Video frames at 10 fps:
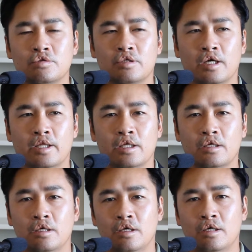trying to
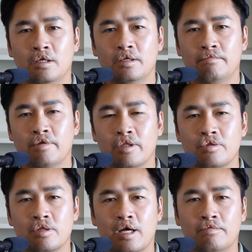make a
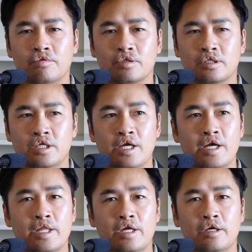new life for his
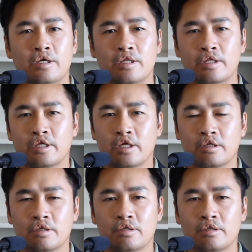kid. And then they get,